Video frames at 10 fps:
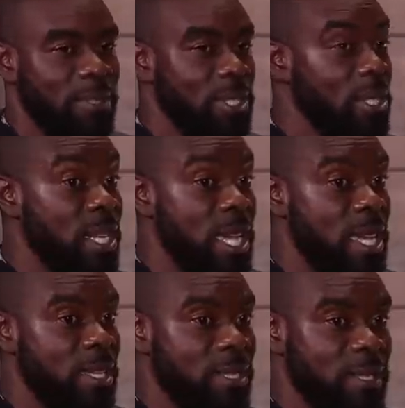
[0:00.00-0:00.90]
It was
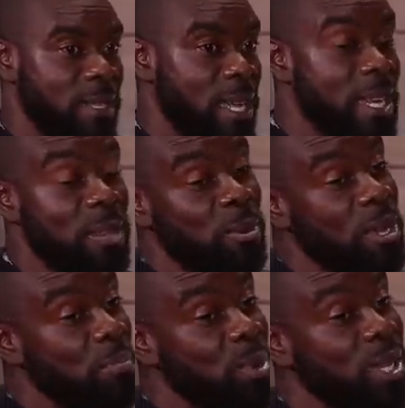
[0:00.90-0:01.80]
nice. And then we
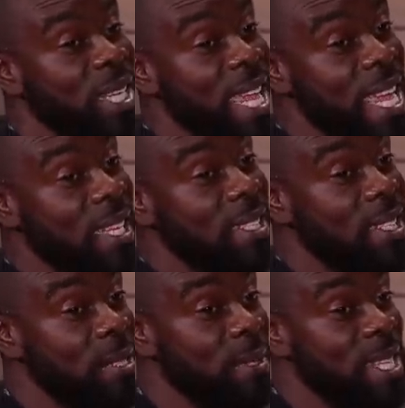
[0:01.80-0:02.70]
got pull the lion
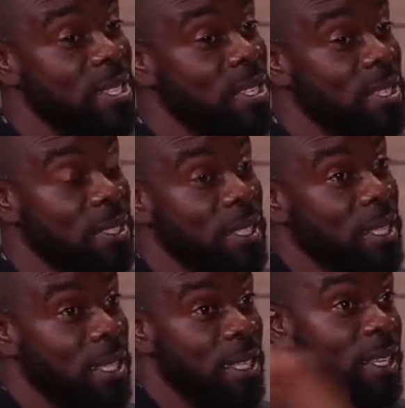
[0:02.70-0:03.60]
sleeves. That's all.
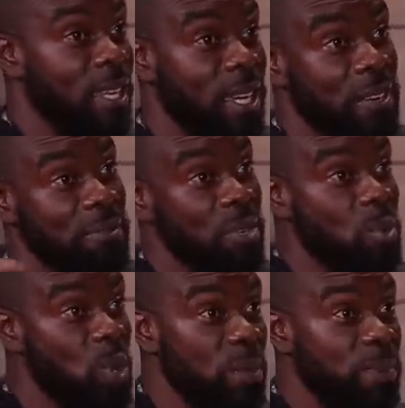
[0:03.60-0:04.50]
have the
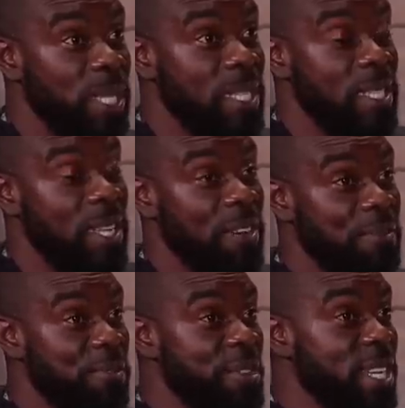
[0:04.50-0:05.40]
whole place in a
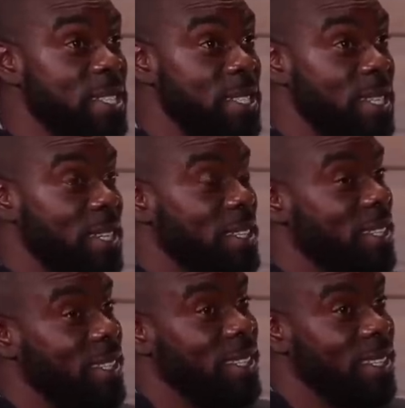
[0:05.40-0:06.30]
frenzy.
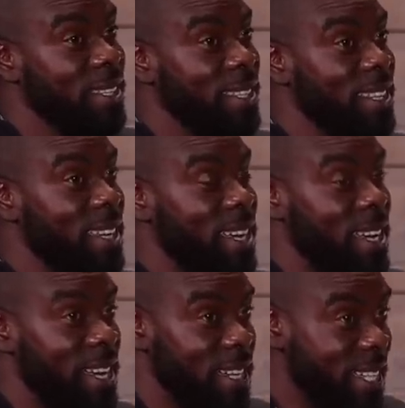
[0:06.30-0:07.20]

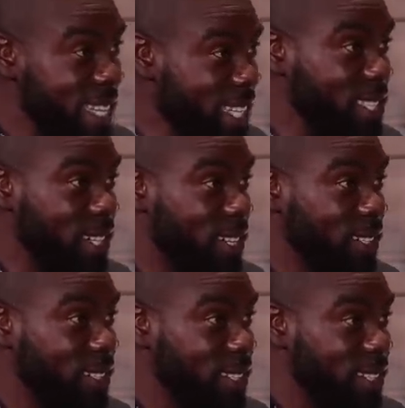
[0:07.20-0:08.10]
And that's
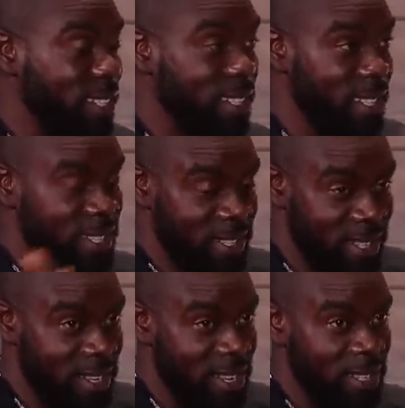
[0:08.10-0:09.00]
all,
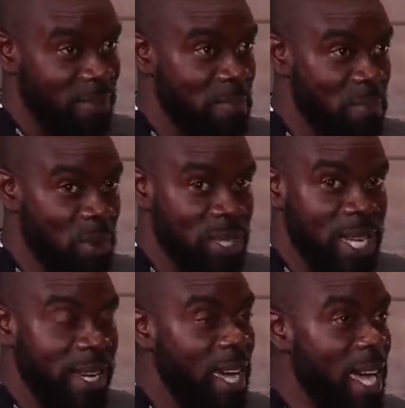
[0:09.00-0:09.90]

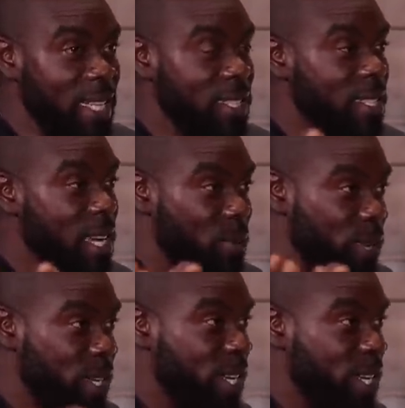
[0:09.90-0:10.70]
most of the artists that were